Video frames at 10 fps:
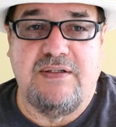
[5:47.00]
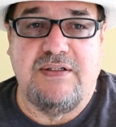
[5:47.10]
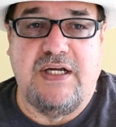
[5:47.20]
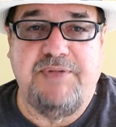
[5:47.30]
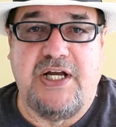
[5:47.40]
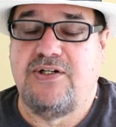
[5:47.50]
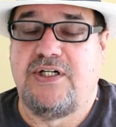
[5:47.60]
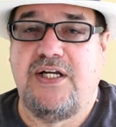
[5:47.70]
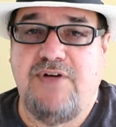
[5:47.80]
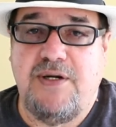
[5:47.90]
I'm not going to
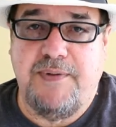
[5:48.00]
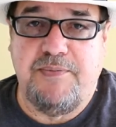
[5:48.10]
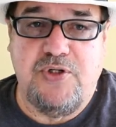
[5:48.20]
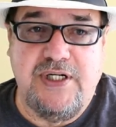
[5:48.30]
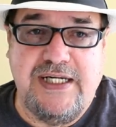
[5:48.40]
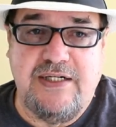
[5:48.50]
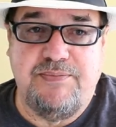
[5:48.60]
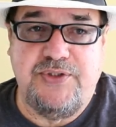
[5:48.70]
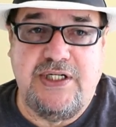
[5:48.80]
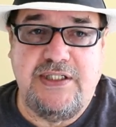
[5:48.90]
give up I'm going to get
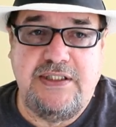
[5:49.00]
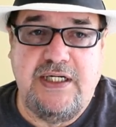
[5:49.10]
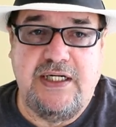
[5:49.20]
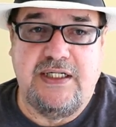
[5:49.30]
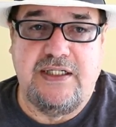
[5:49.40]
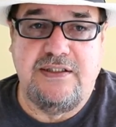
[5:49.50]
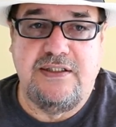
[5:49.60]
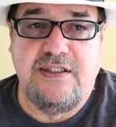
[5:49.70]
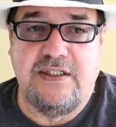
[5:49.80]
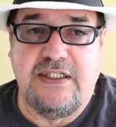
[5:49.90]
them done
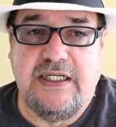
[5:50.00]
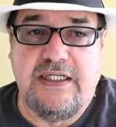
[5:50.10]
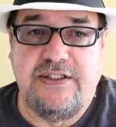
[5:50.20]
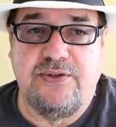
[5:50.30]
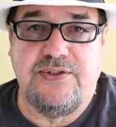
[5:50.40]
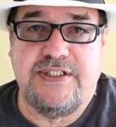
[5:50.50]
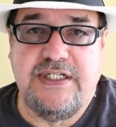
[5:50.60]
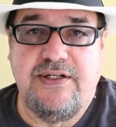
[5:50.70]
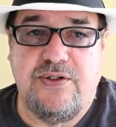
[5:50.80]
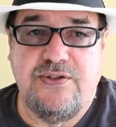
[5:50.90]
and and you'll see
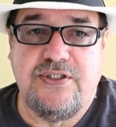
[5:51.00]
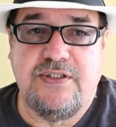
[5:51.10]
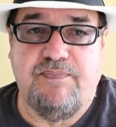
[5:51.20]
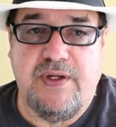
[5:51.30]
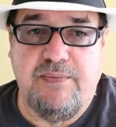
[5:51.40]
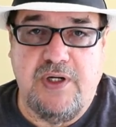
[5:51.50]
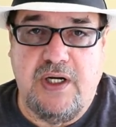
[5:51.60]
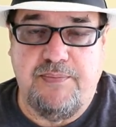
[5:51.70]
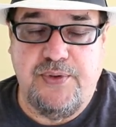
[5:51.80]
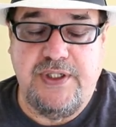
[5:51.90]
those uh,
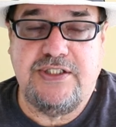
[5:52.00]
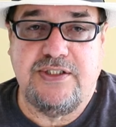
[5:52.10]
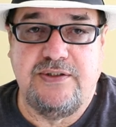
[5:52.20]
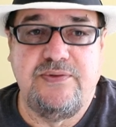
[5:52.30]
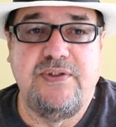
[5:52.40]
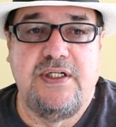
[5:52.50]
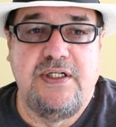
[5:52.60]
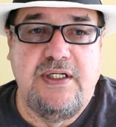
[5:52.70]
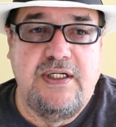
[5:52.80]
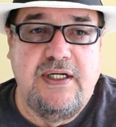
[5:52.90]
pretty soon.
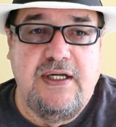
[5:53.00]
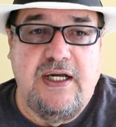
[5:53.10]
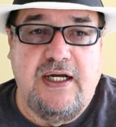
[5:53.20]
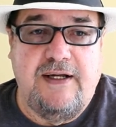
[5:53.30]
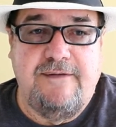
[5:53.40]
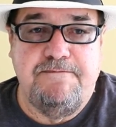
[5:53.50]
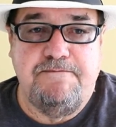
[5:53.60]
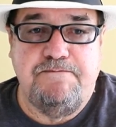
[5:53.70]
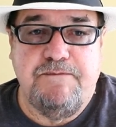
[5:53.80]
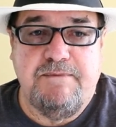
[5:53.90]
Uh,
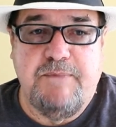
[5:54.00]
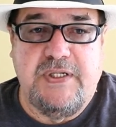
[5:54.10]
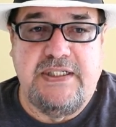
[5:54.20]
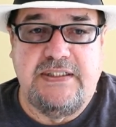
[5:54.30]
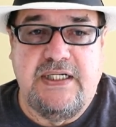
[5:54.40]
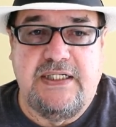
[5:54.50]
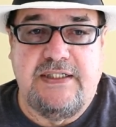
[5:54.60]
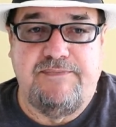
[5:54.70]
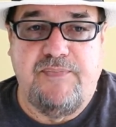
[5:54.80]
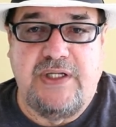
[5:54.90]
but
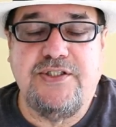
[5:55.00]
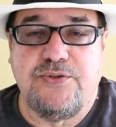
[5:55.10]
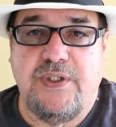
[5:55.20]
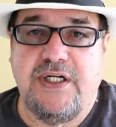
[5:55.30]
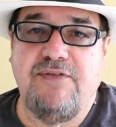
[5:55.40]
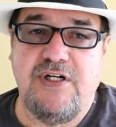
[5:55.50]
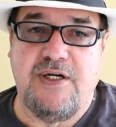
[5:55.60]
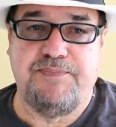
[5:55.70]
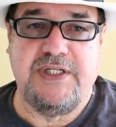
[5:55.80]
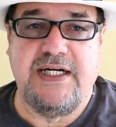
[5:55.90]
um, I just want to give you an
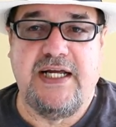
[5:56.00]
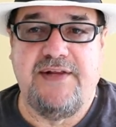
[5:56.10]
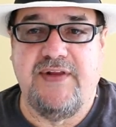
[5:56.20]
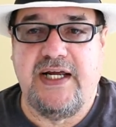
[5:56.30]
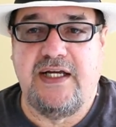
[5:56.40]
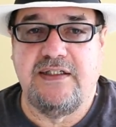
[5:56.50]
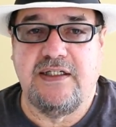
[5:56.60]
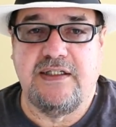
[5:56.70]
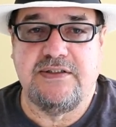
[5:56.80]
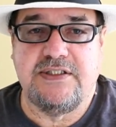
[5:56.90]
update on that.
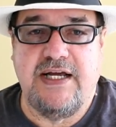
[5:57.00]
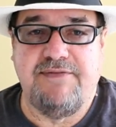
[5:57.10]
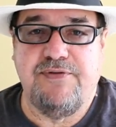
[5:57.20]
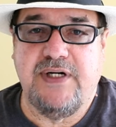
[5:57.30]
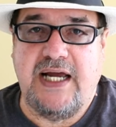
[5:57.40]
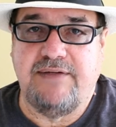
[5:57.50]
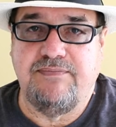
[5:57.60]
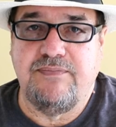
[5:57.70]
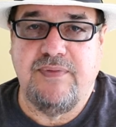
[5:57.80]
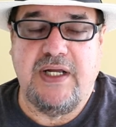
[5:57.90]
It's not forgotten.
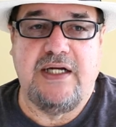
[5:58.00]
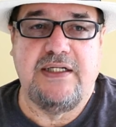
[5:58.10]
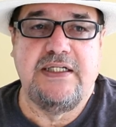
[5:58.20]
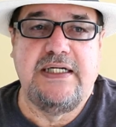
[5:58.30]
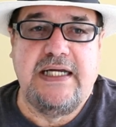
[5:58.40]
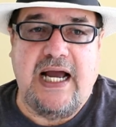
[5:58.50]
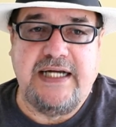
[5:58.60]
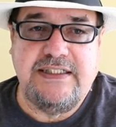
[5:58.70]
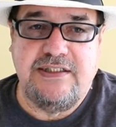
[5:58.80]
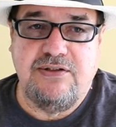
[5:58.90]
Uh, I
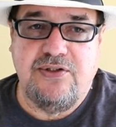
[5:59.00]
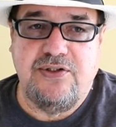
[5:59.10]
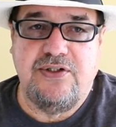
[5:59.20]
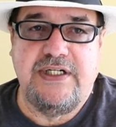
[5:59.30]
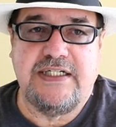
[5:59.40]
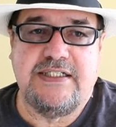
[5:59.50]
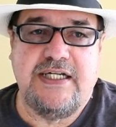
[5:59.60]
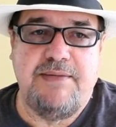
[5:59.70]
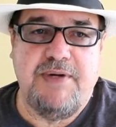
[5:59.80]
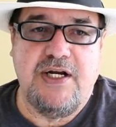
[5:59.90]
did learn next
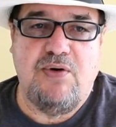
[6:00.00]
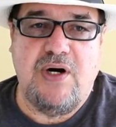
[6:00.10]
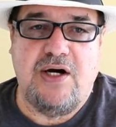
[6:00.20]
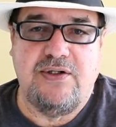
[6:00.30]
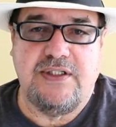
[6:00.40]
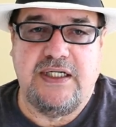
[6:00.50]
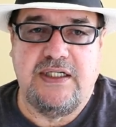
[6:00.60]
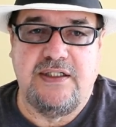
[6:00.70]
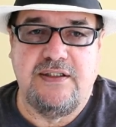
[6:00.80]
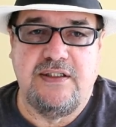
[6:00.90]
time I go out
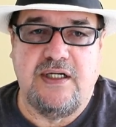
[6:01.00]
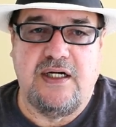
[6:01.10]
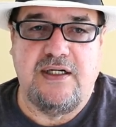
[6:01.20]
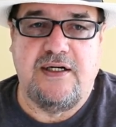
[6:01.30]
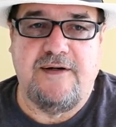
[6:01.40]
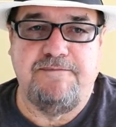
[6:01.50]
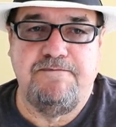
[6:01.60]
and um,